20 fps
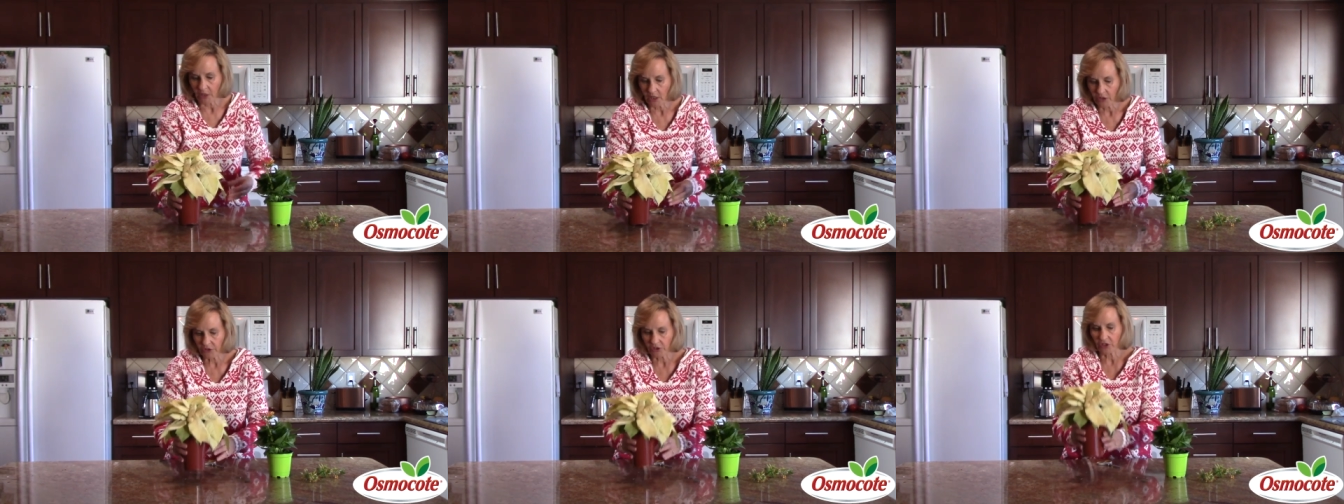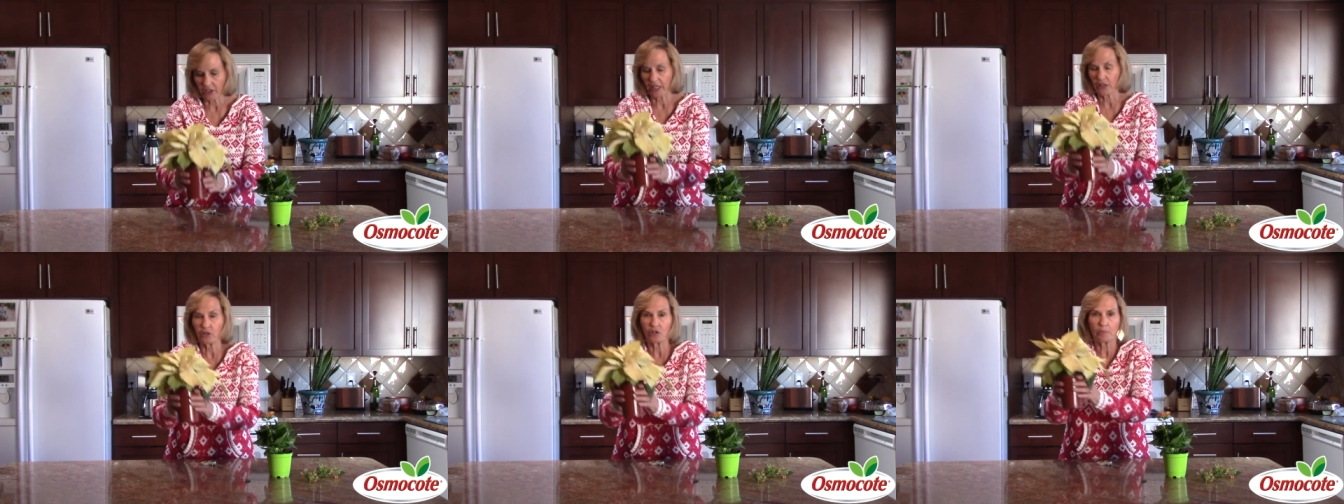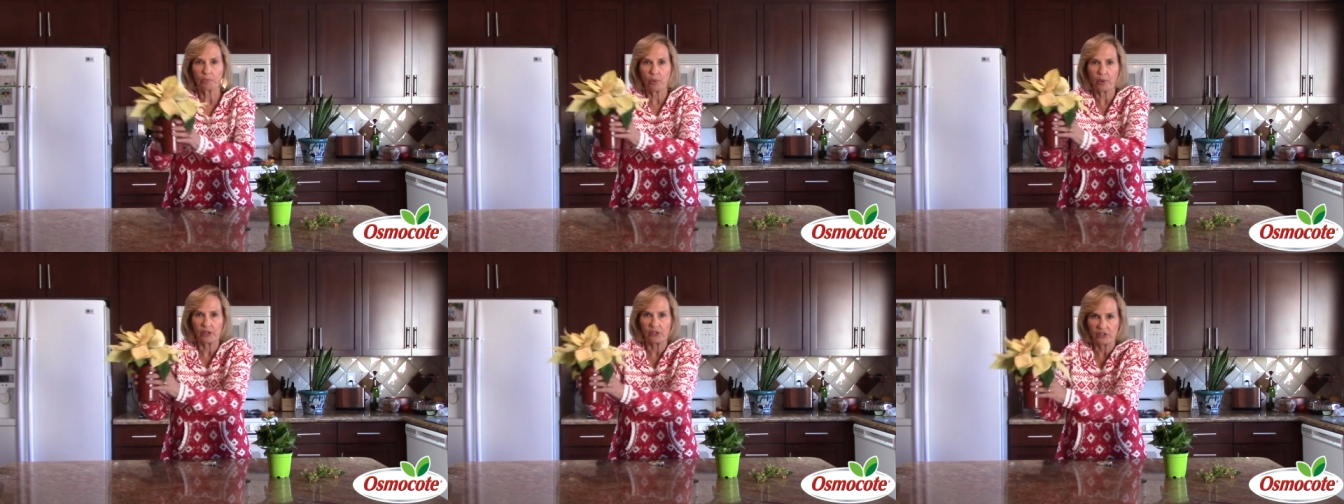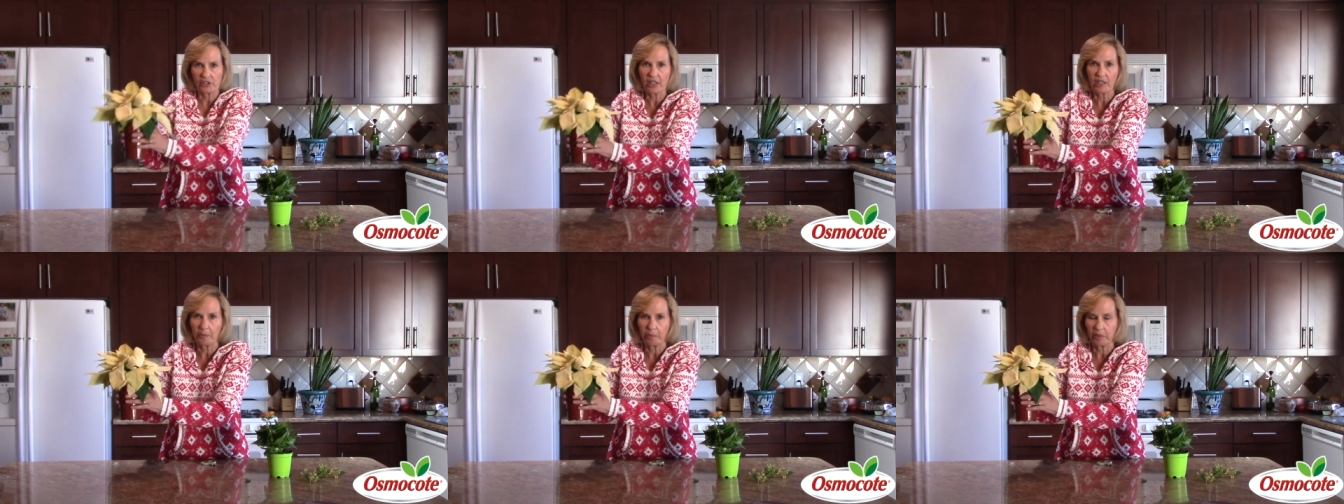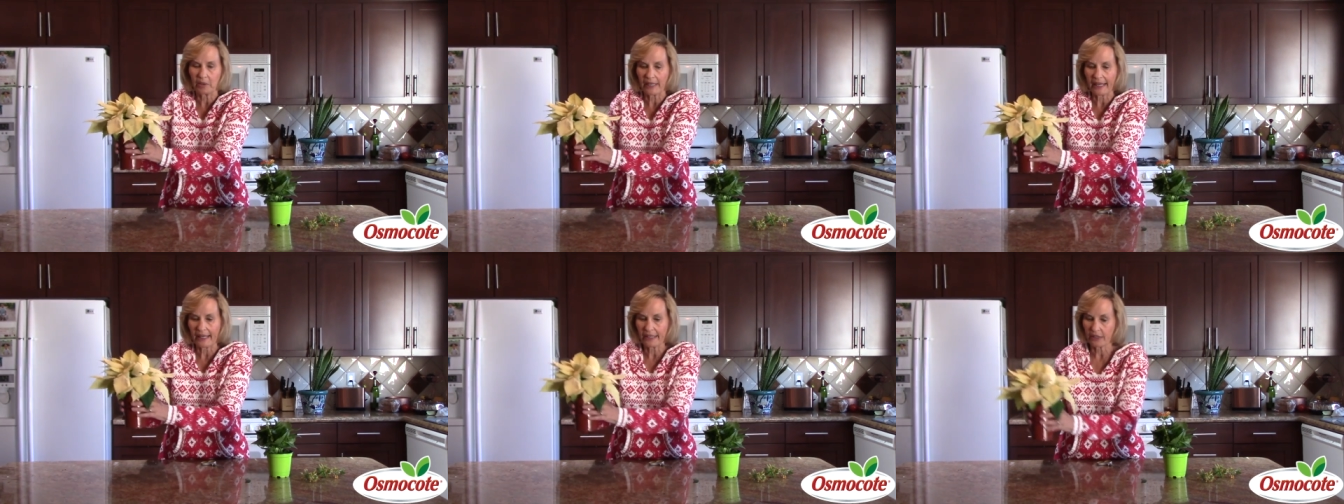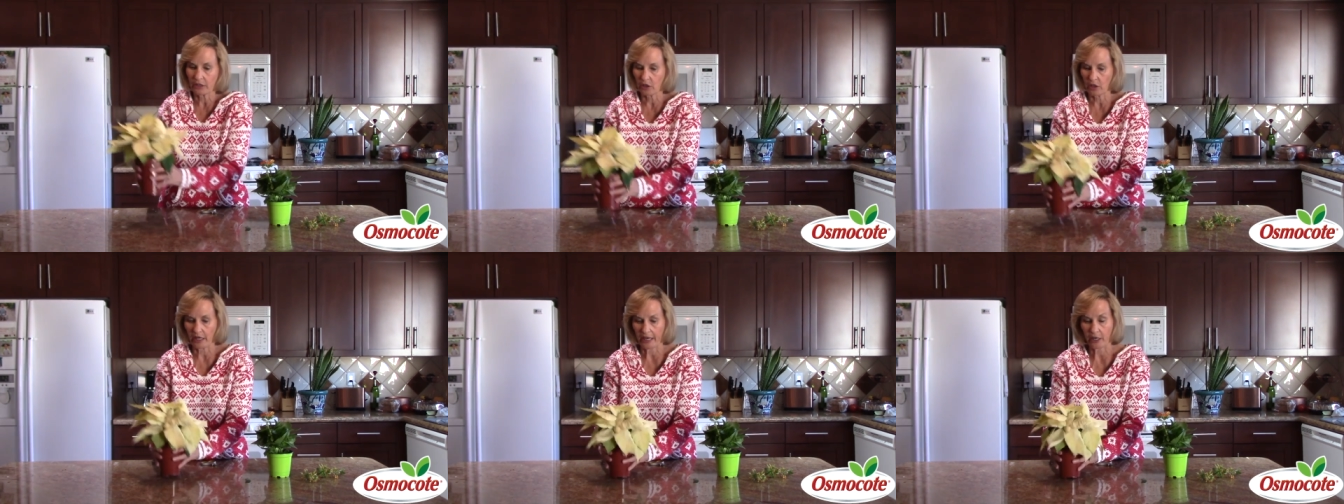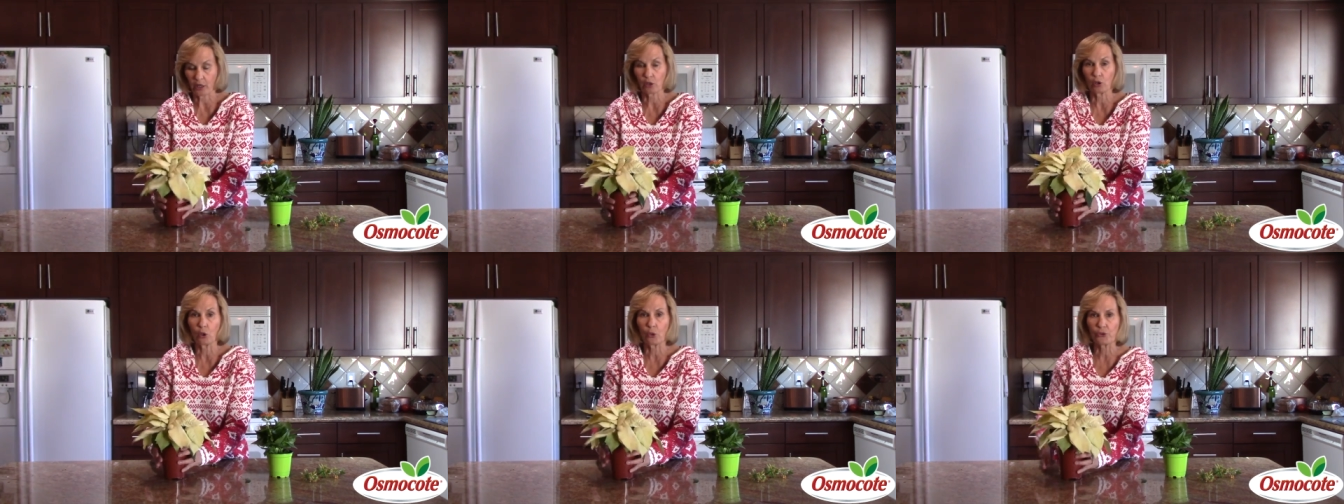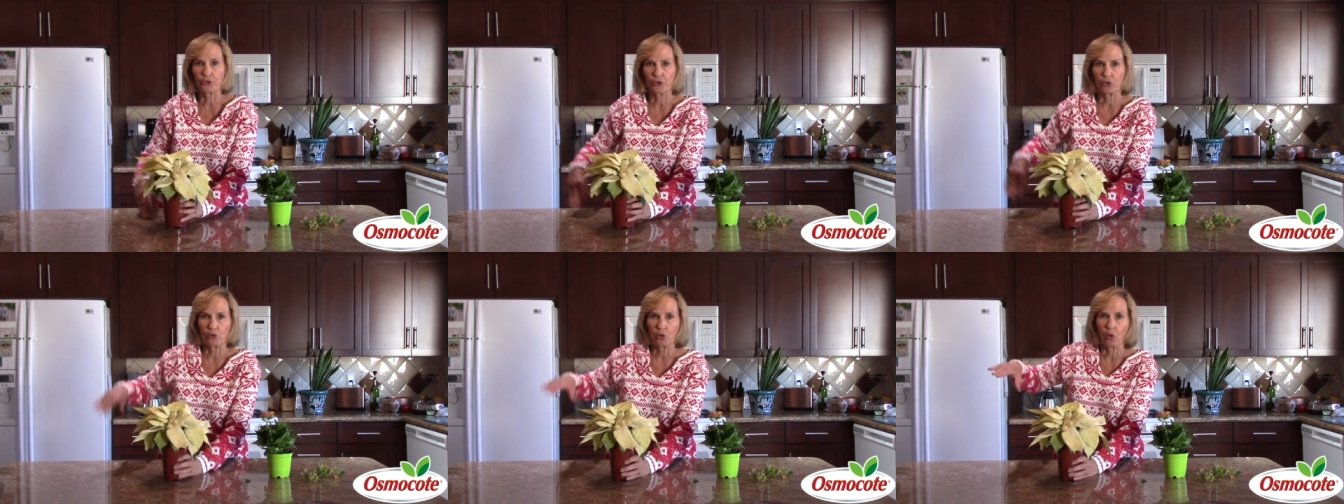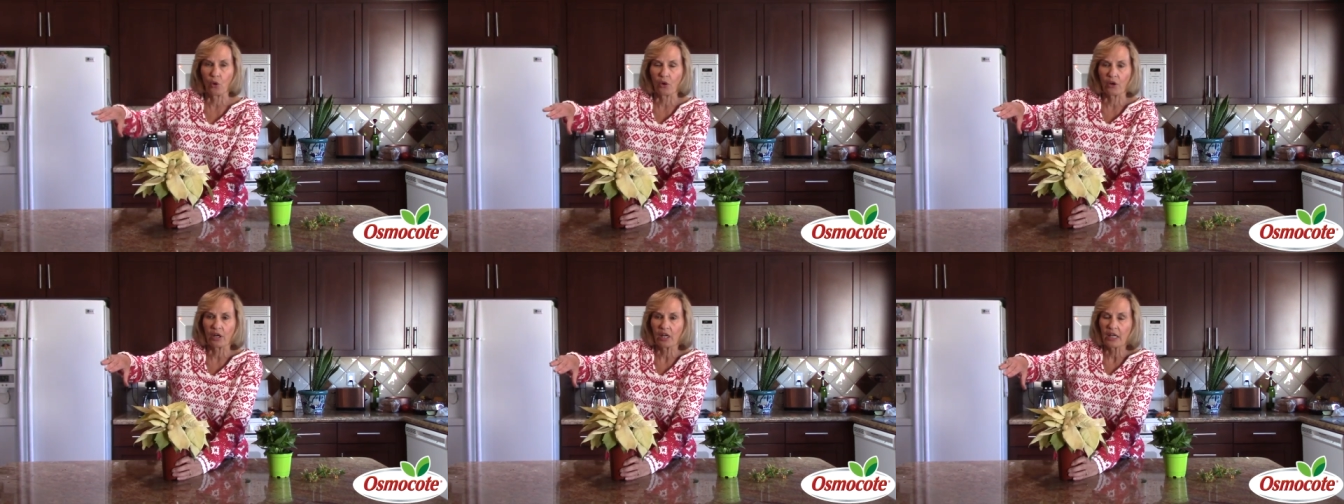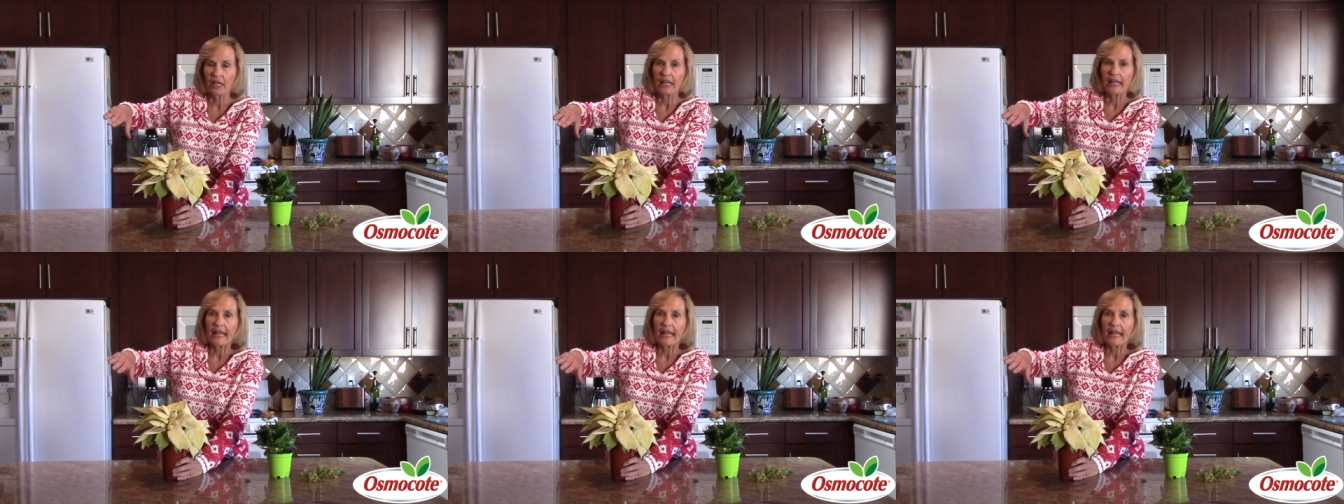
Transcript: to take your poinsettia plant and close the door.